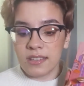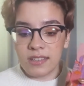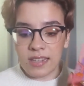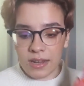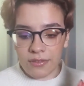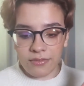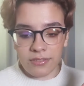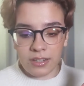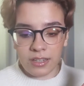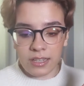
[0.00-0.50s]

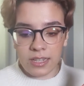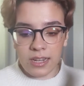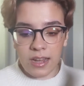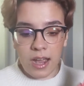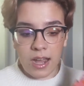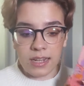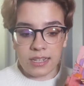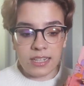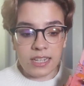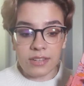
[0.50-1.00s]
Definitely,
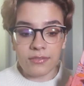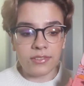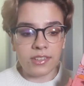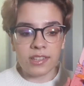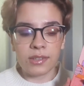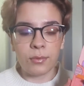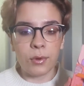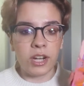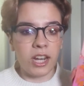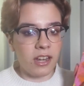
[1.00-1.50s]
I'd give
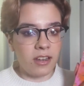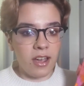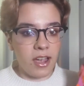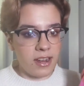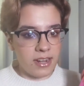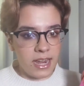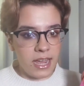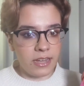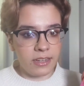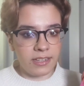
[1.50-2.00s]
this one a
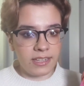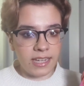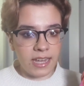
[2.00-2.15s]
9 out of